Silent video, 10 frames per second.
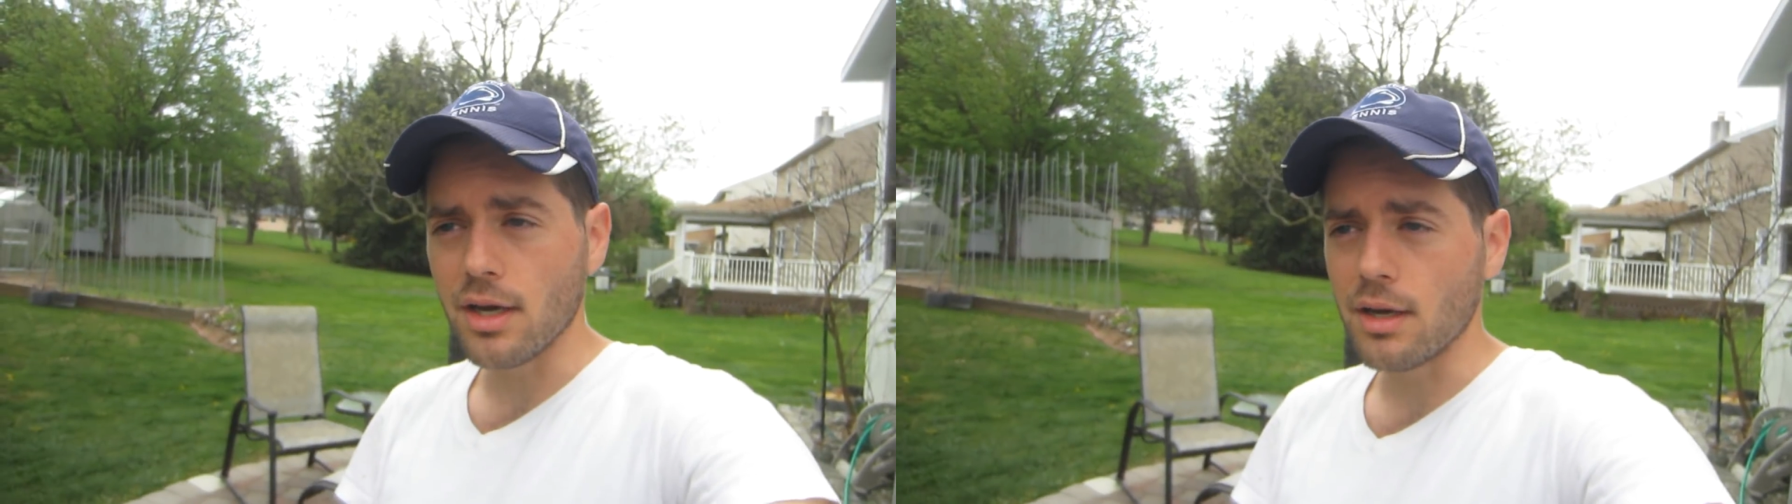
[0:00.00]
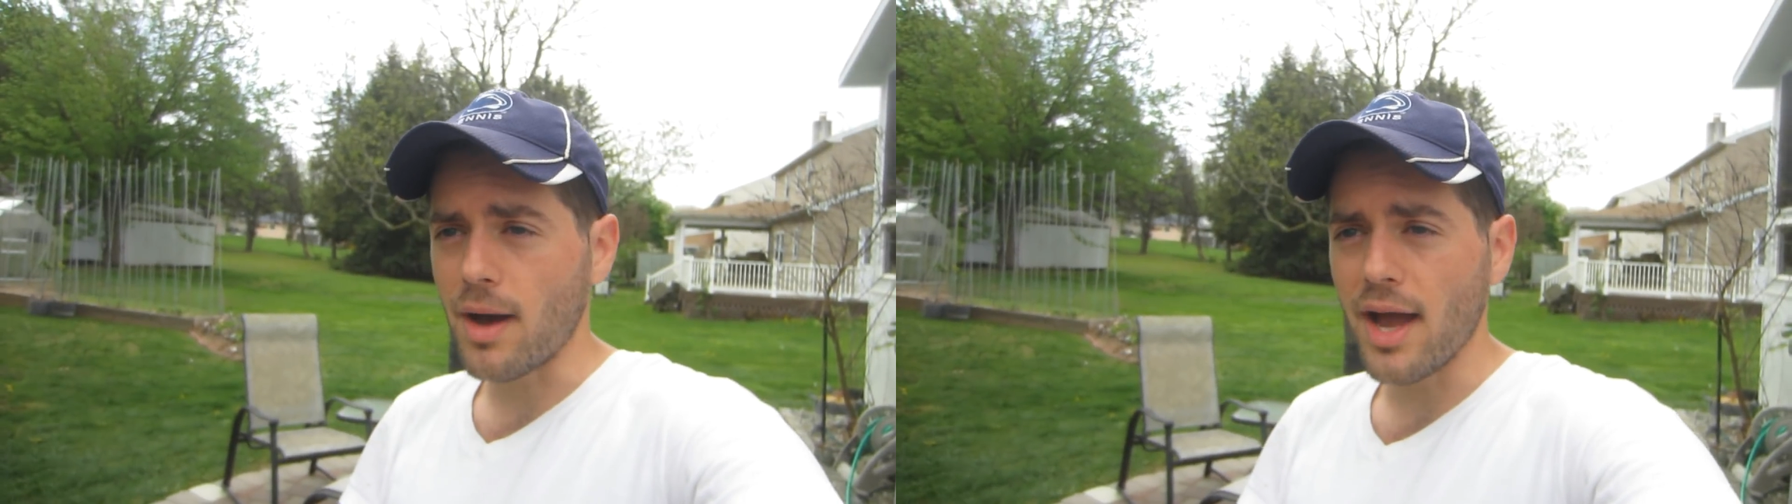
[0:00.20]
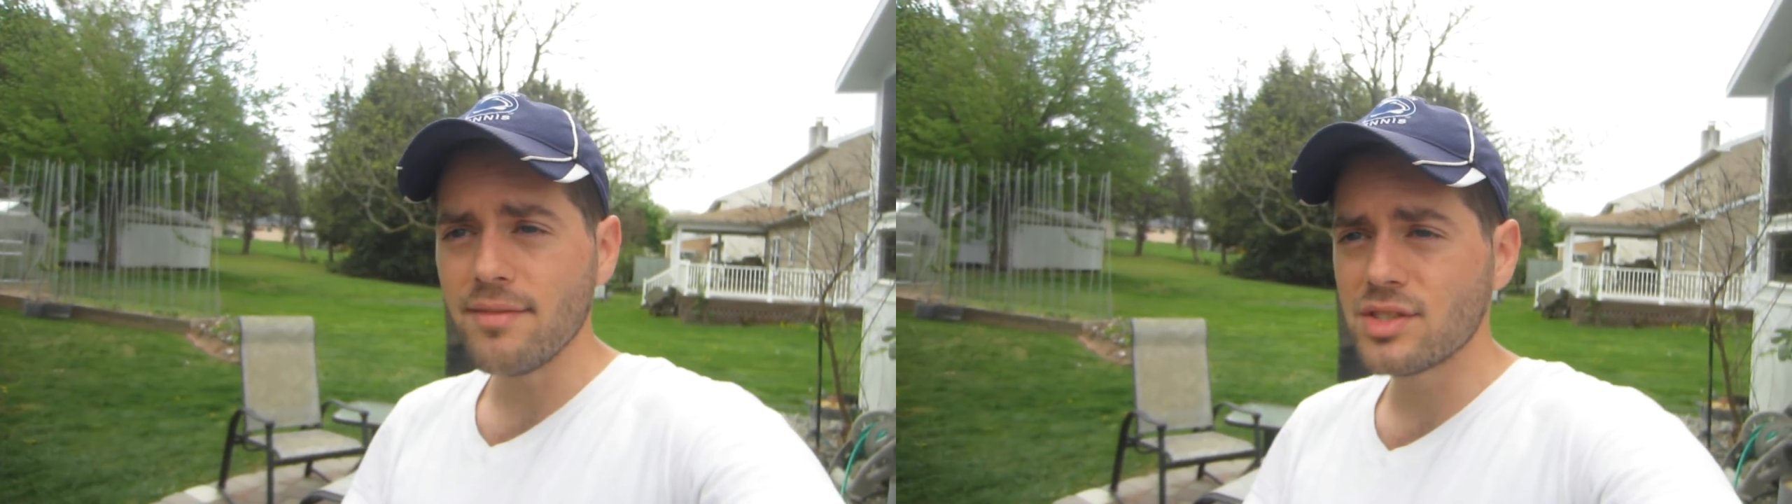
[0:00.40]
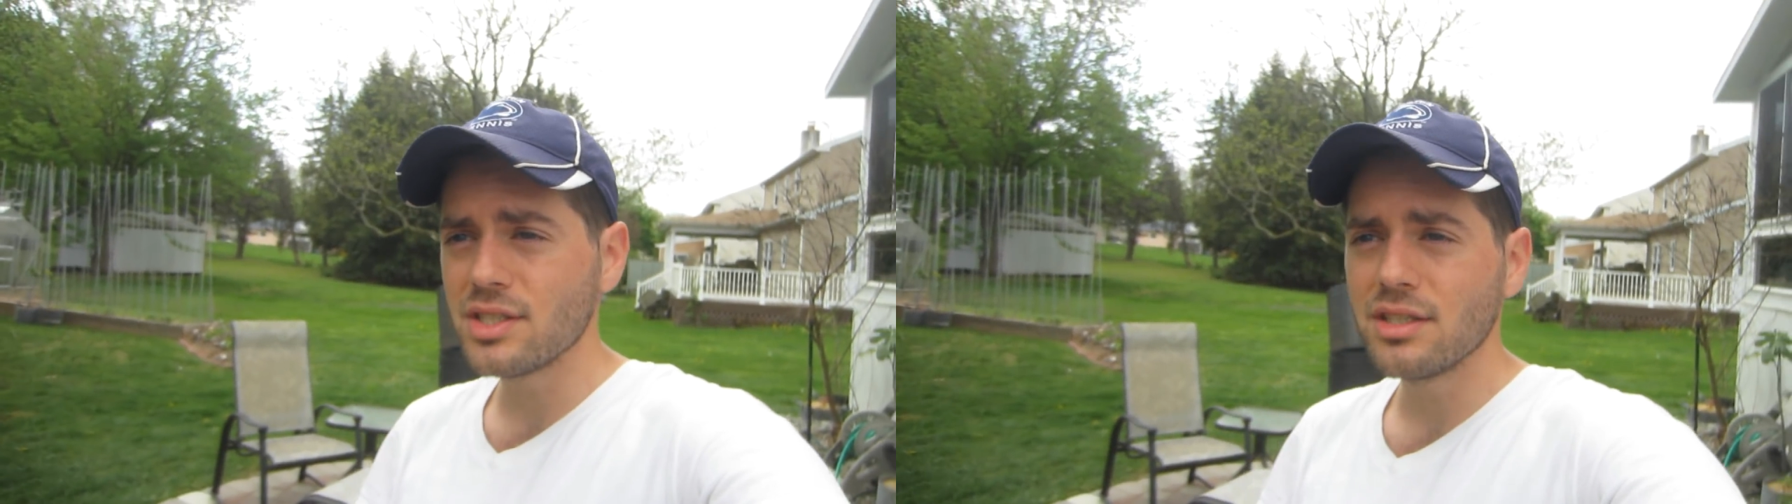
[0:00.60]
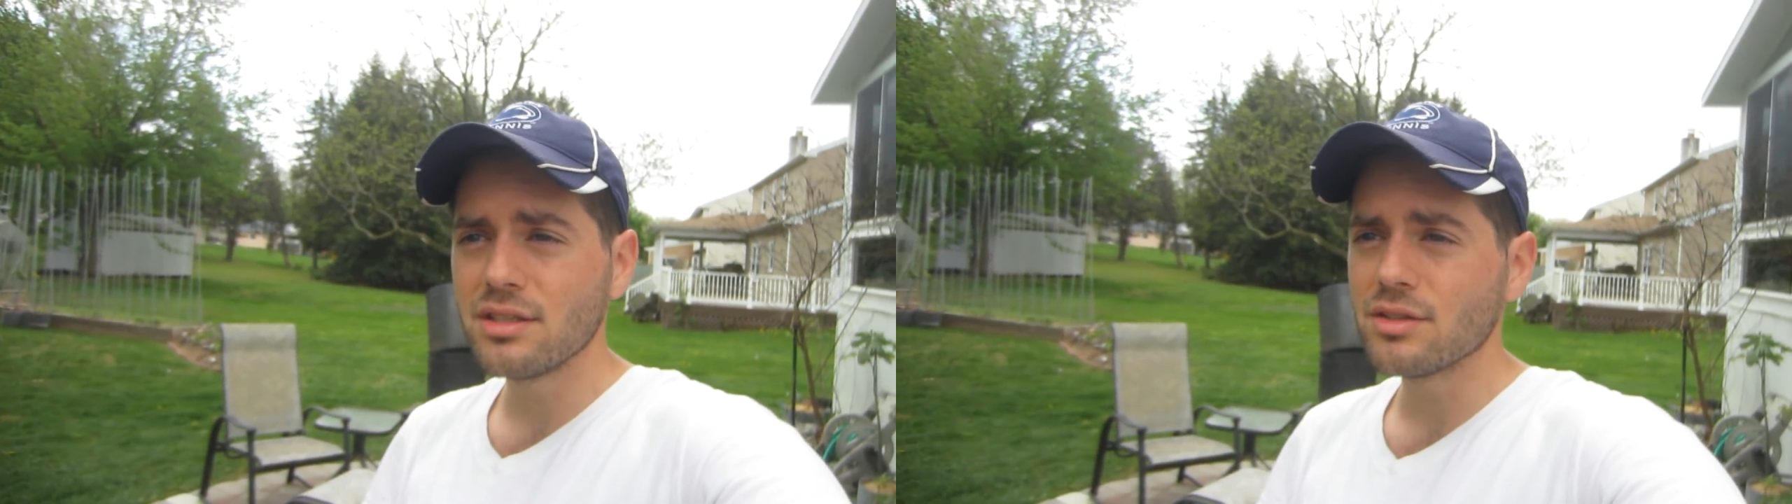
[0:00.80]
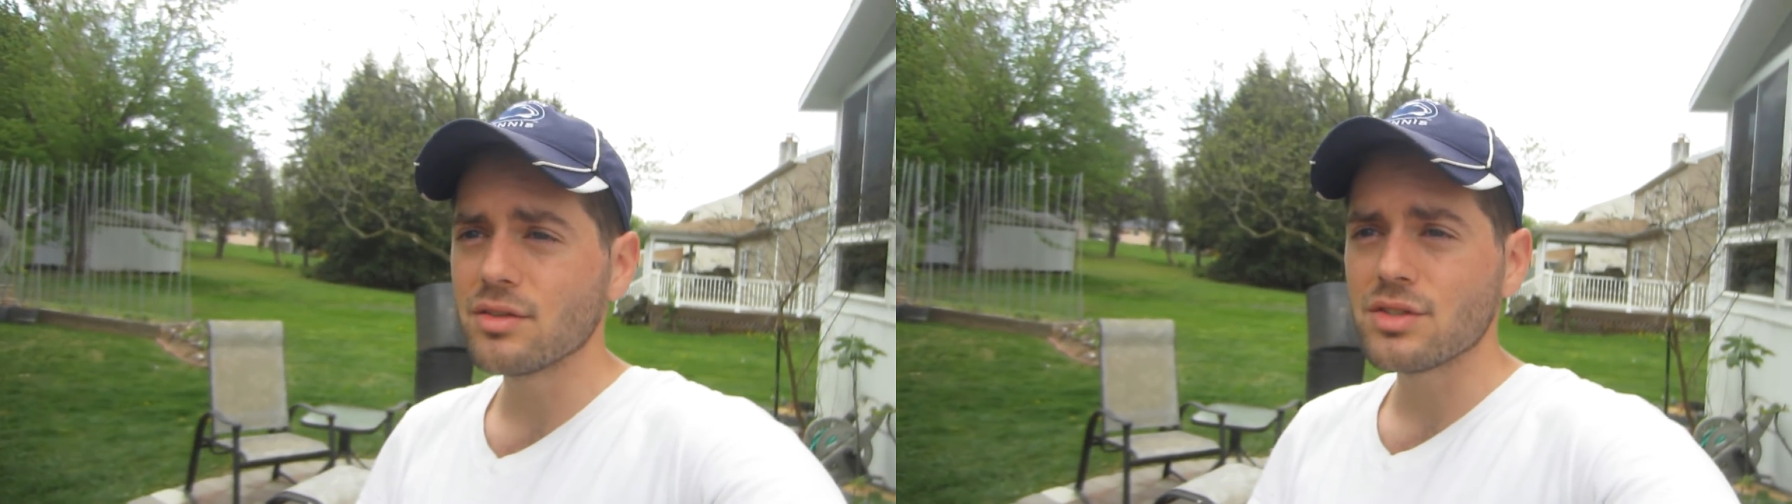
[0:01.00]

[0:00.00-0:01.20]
um, I've seen